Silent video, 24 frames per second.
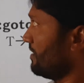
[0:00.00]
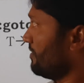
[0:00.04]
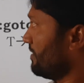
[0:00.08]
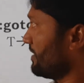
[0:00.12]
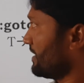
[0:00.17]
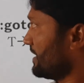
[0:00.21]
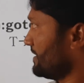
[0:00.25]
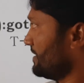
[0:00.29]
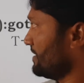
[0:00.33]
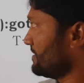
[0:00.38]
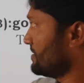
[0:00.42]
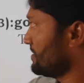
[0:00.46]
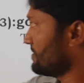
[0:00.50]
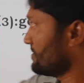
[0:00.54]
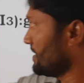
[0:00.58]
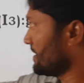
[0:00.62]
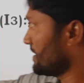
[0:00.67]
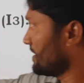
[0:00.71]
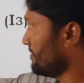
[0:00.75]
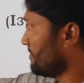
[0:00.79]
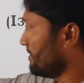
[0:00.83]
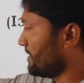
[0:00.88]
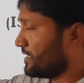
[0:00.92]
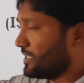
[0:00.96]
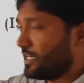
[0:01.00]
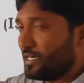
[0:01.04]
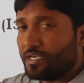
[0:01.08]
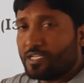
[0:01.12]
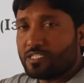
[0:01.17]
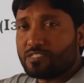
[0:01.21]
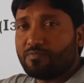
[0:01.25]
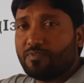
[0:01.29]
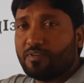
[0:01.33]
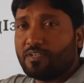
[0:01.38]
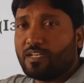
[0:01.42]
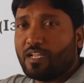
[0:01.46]
This is the given
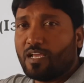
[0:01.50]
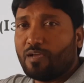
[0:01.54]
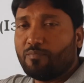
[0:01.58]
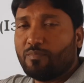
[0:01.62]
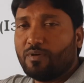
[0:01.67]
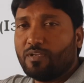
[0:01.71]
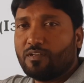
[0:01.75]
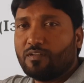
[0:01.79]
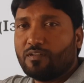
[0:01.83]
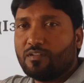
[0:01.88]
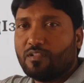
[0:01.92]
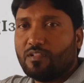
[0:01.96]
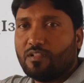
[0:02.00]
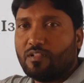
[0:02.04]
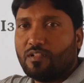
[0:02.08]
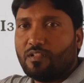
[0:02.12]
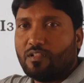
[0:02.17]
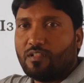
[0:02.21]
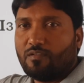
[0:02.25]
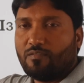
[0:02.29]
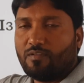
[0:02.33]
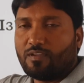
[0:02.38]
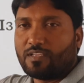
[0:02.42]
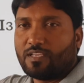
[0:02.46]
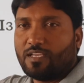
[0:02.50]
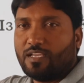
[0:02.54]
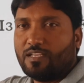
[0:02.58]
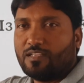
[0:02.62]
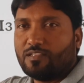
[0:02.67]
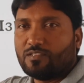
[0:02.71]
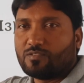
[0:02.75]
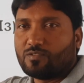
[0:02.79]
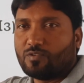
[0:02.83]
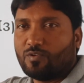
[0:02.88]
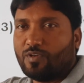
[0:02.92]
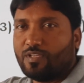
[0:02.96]
context-free grammar.
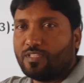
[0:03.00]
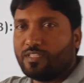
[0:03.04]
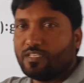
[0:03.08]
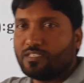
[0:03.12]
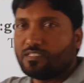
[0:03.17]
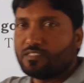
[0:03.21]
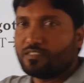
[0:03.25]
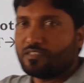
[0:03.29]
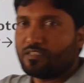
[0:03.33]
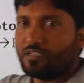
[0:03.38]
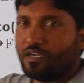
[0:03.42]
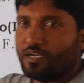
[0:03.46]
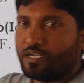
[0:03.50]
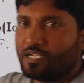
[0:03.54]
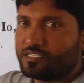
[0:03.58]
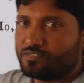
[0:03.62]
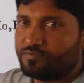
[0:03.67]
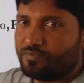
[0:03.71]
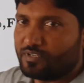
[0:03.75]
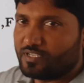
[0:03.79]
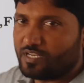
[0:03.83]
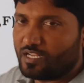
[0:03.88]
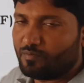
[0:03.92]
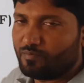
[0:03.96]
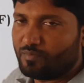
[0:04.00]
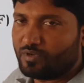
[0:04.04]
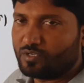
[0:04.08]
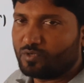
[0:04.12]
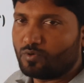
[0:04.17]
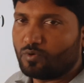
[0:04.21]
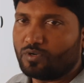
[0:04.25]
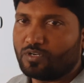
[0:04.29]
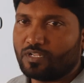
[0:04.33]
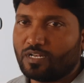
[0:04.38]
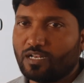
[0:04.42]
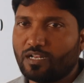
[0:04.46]
So, in this context-free grammar
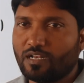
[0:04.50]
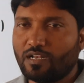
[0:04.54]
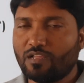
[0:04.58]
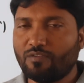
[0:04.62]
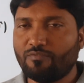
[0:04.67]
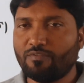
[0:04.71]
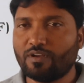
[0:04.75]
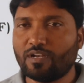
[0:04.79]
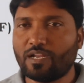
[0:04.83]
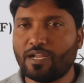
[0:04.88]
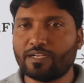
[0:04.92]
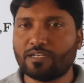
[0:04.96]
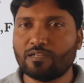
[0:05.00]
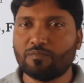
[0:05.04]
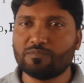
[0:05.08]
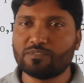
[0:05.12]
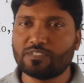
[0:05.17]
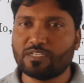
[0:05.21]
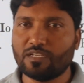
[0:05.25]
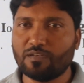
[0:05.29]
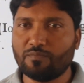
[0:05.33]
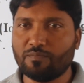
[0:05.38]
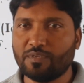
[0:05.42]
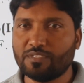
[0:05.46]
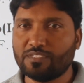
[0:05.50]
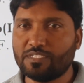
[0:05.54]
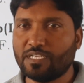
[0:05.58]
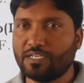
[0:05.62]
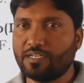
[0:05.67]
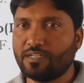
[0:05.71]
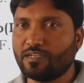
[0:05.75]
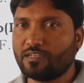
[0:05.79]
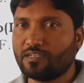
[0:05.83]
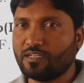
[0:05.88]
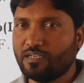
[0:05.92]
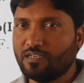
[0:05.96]
totally 11 items can be
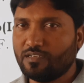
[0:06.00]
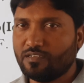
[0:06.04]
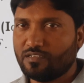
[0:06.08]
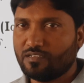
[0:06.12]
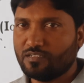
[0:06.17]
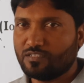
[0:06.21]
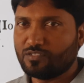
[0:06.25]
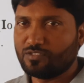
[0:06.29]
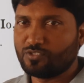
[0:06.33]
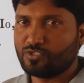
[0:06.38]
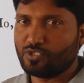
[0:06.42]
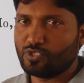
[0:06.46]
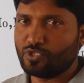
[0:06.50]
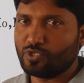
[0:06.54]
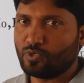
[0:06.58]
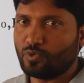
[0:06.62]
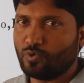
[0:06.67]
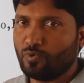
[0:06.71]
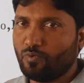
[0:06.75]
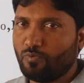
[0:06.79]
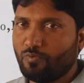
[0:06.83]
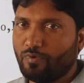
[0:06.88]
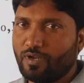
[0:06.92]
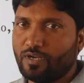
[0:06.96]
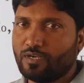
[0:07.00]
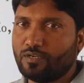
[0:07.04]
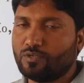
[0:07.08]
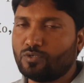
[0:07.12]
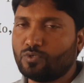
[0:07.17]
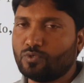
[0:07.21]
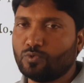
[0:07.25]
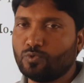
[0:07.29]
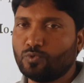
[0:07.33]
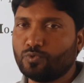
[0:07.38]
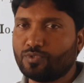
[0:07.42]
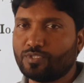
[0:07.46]
generated, 0,
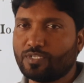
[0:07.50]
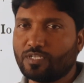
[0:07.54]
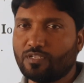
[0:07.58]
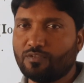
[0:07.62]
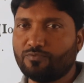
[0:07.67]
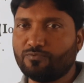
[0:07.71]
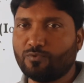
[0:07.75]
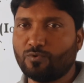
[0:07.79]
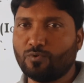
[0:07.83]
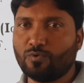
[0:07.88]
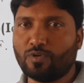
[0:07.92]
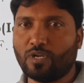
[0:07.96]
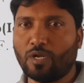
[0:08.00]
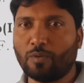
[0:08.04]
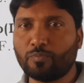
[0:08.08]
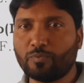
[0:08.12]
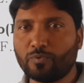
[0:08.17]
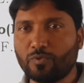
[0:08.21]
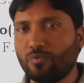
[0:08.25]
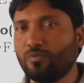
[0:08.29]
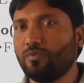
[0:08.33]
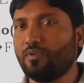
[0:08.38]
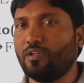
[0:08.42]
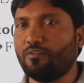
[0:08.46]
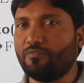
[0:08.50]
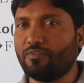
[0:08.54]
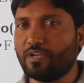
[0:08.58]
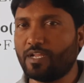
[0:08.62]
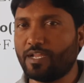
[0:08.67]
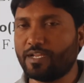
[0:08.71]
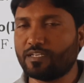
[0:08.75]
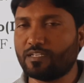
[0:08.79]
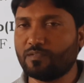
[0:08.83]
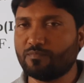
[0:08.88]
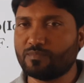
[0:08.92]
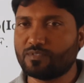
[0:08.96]
1, 2, 3, 4 up to 11
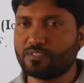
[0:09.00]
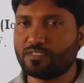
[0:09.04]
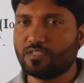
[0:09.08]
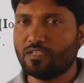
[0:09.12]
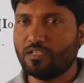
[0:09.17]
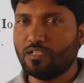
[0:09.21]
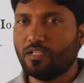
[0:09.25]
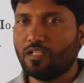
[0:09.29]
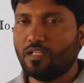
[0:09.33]
items.